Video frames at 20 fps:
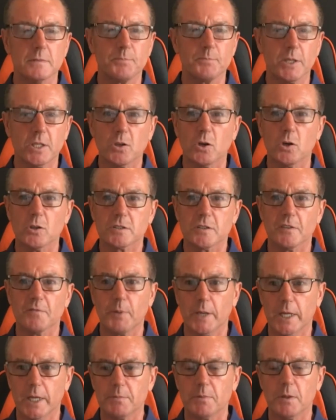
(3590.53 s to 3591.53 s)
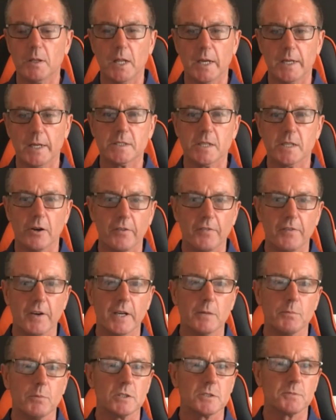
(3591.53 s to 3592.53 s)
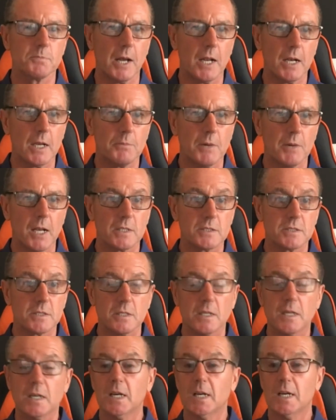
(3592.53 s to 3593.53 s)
because of people like Terry Venables, Malcolm Allison,